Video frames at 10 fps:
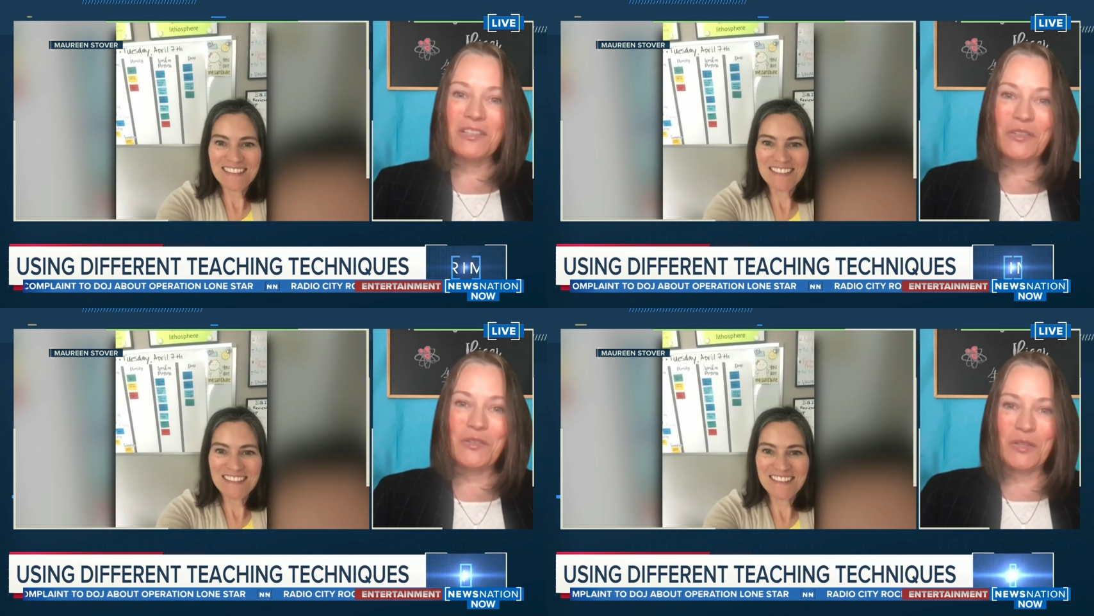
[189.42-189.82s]

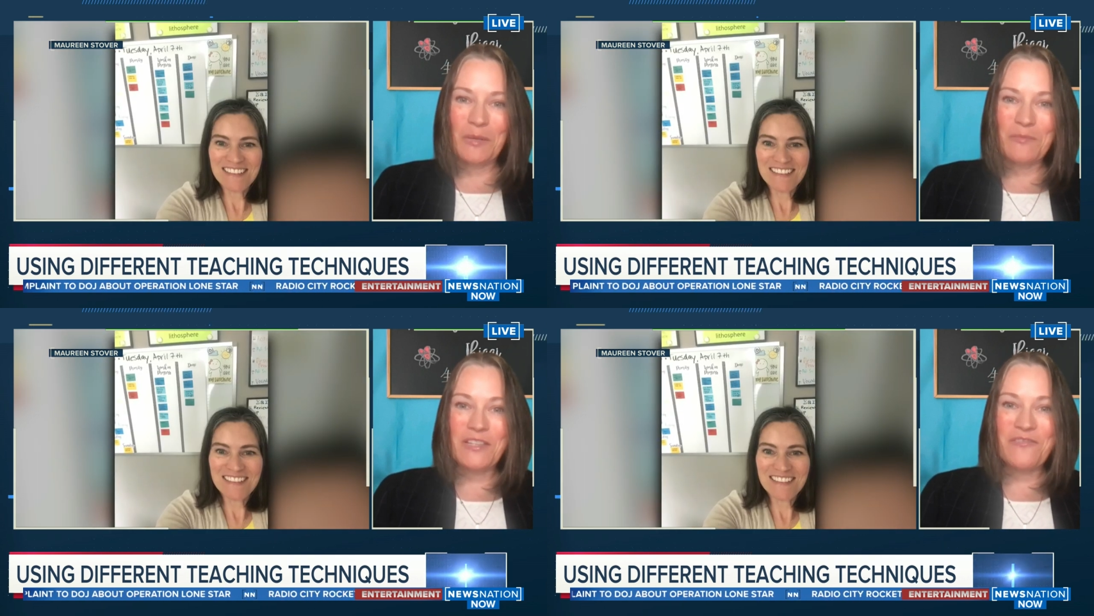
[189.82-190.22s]
Speaker 1: a little
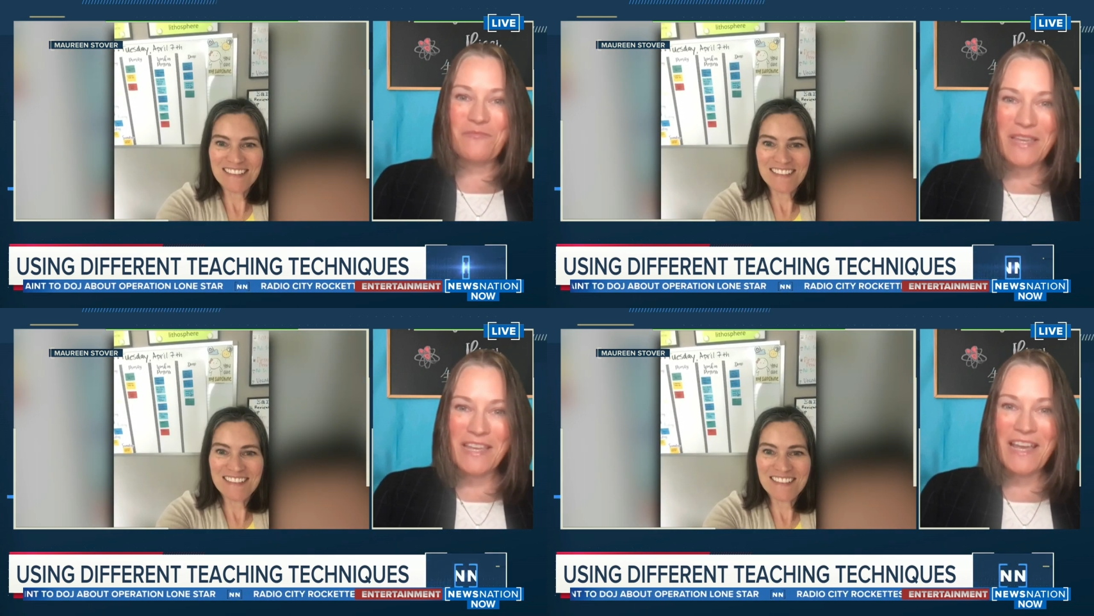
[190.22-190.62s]
glimpse
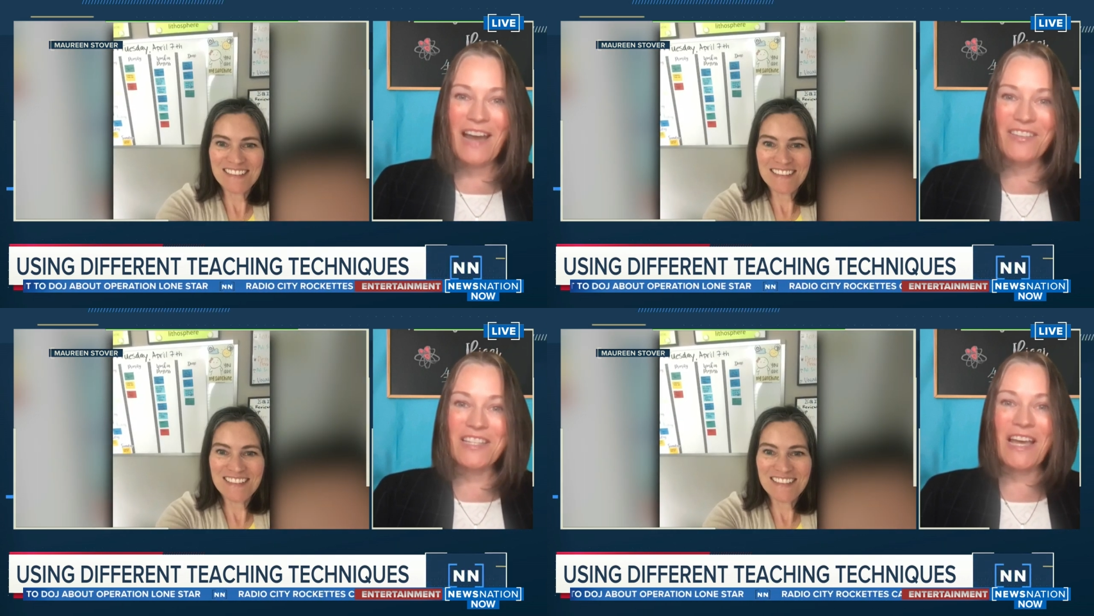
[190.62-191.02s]
of
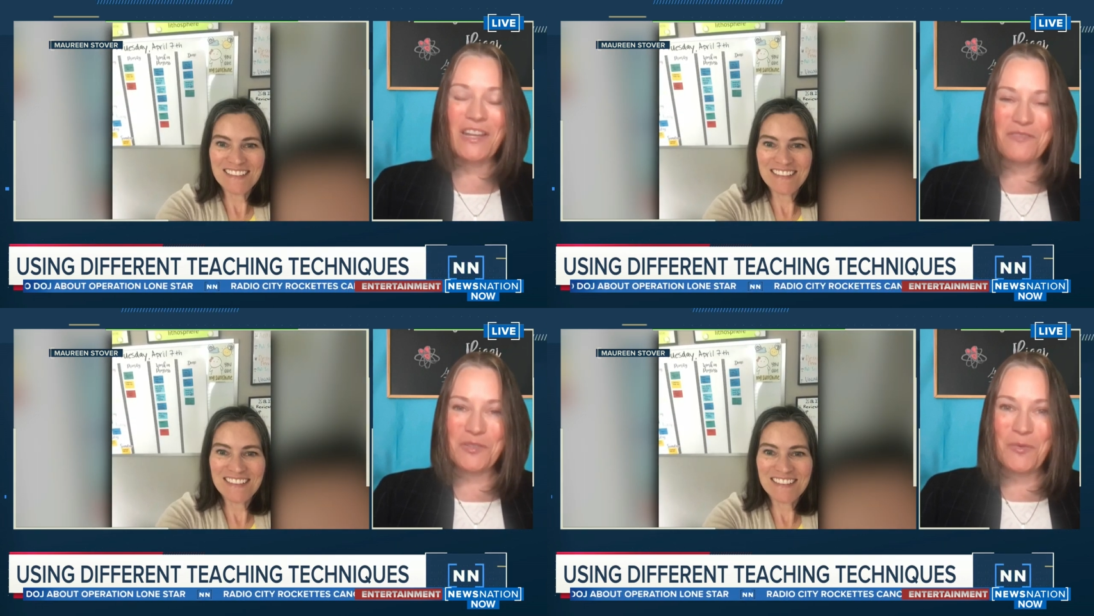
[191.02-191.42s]
me
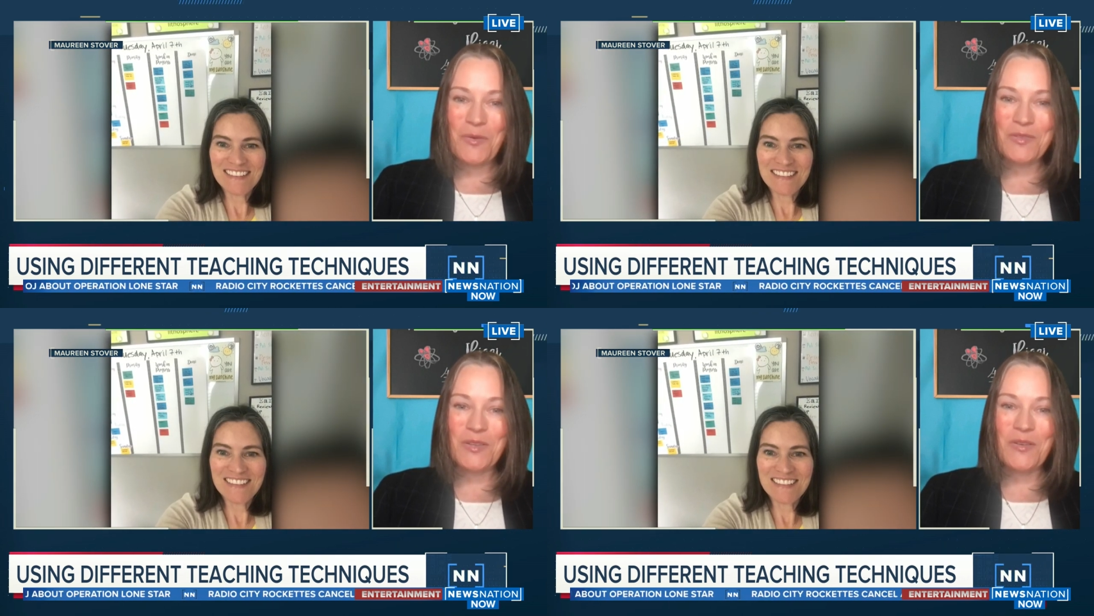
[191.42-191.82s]
outside of
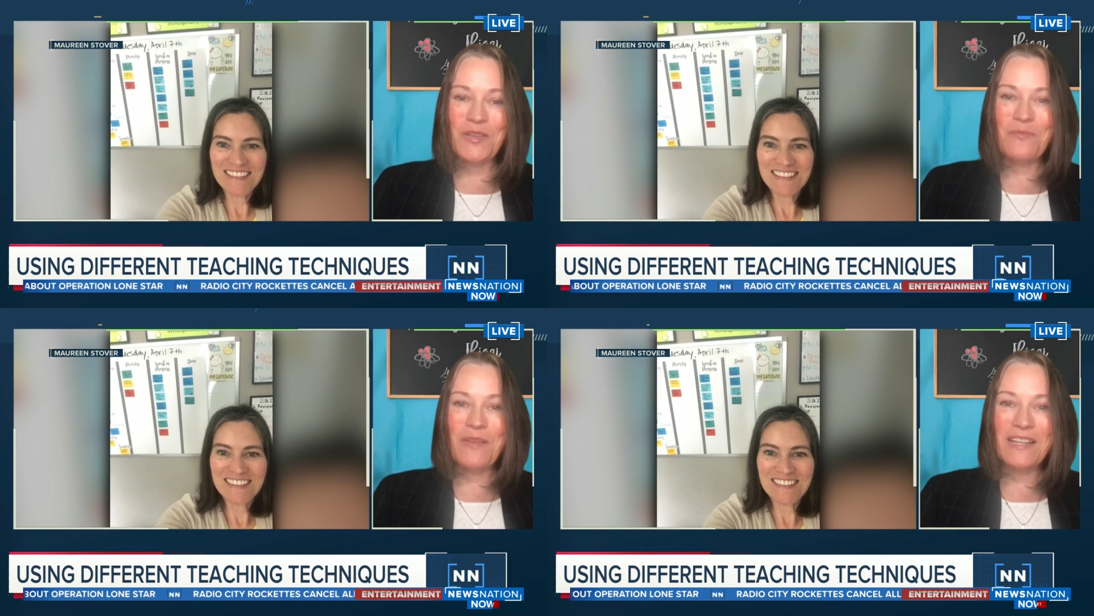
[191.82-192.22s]
school. So,
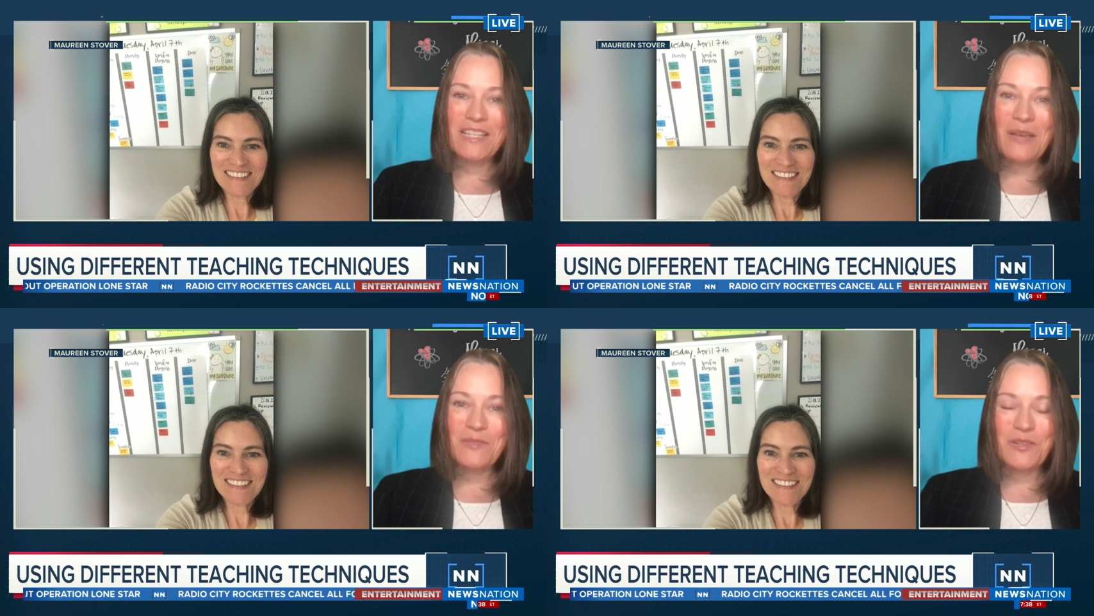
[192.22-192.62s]
you know,
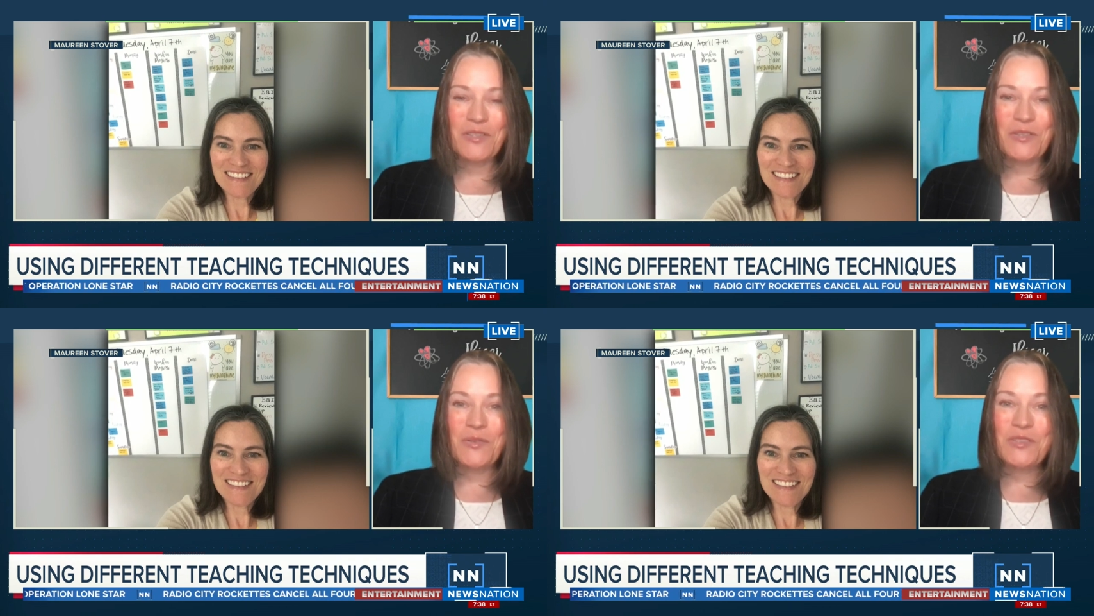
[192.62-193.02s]
many times
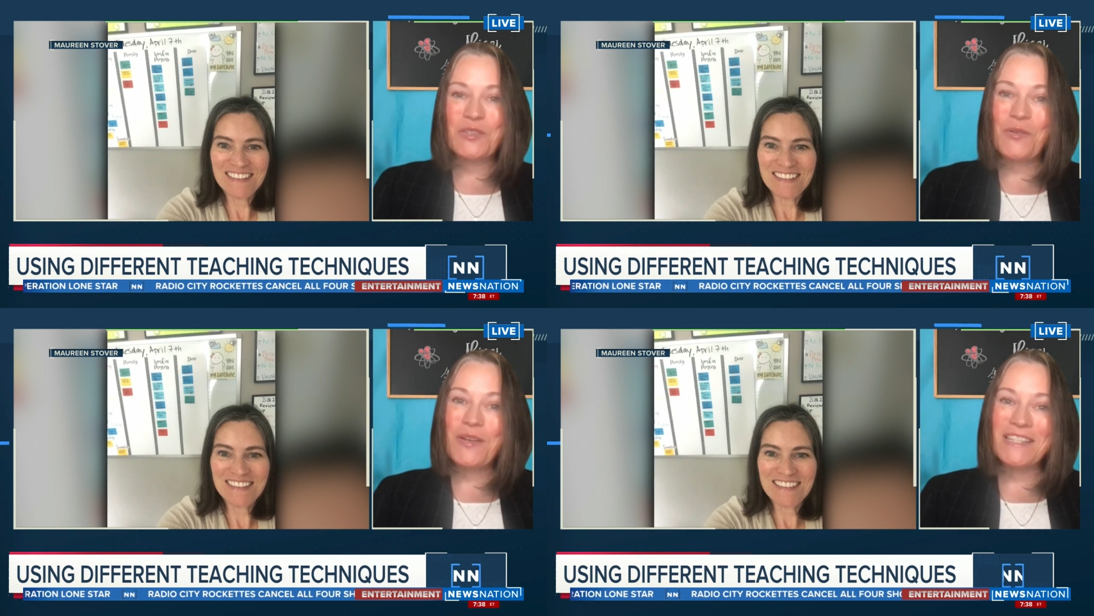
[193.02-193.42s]
our
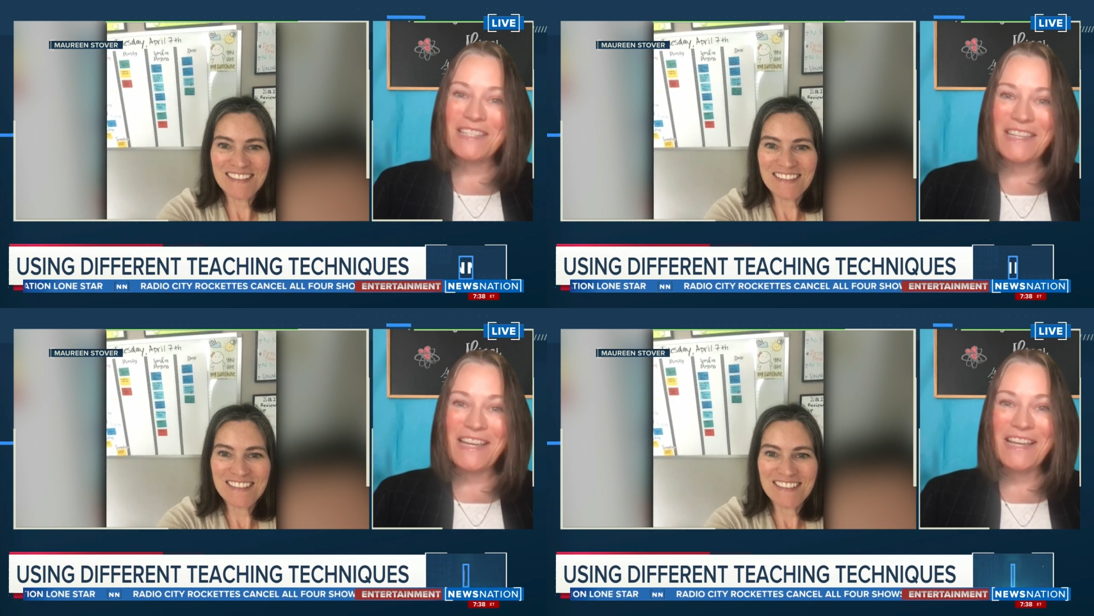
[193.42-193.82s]
students don't get
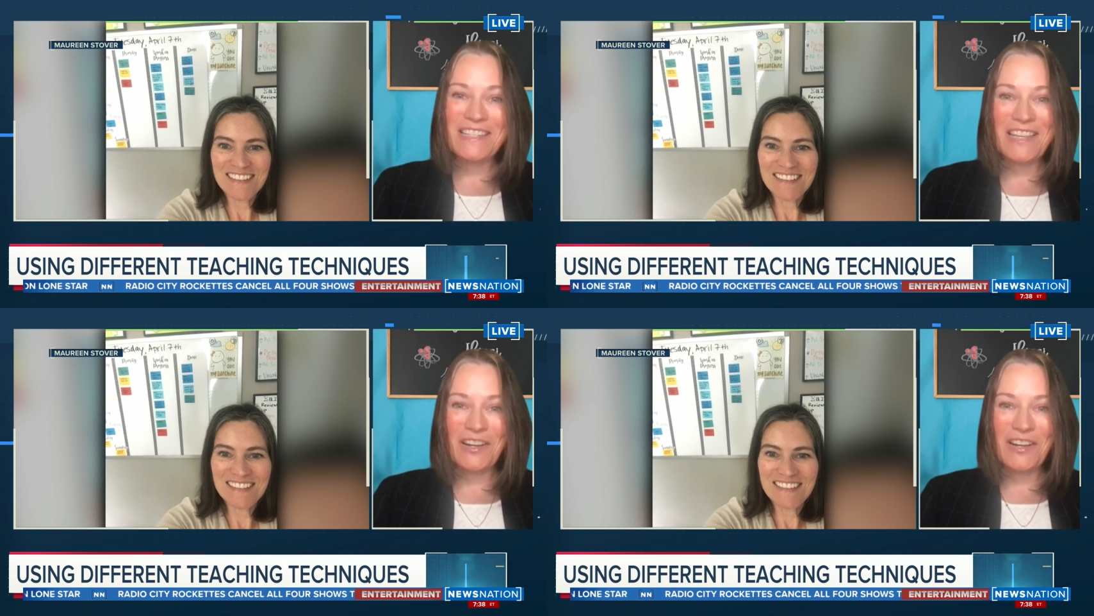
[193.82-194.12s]
to see us in